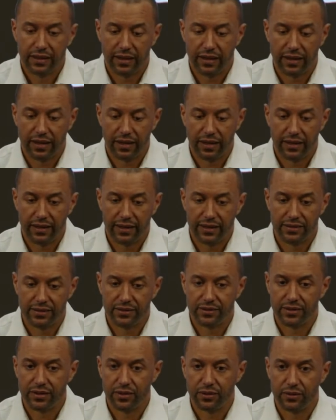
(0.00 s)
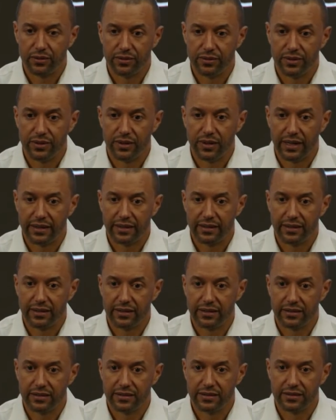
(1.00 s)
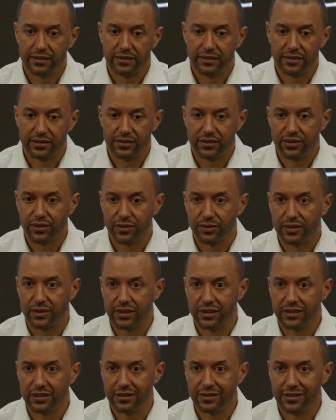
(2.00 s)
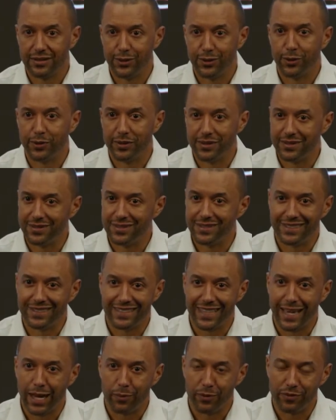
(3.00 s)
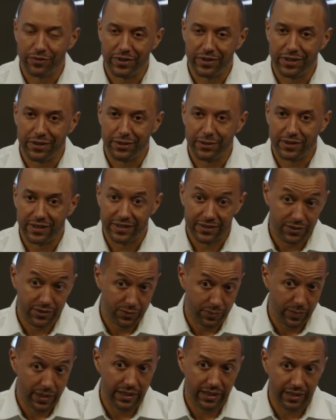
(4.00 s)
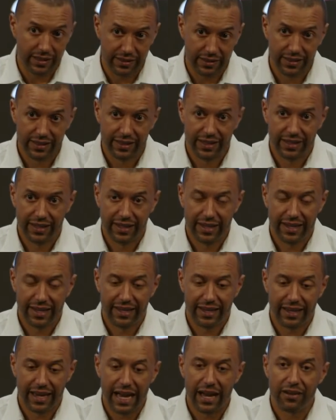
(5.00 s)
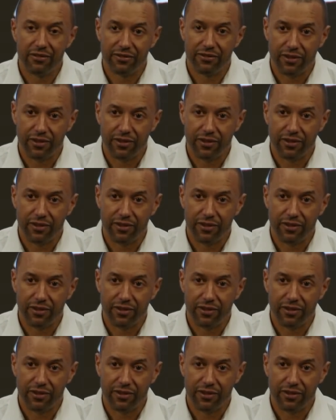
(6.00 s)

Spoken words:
And so, you know, I think it's certainly, you know, this is the time of year, and this has been a high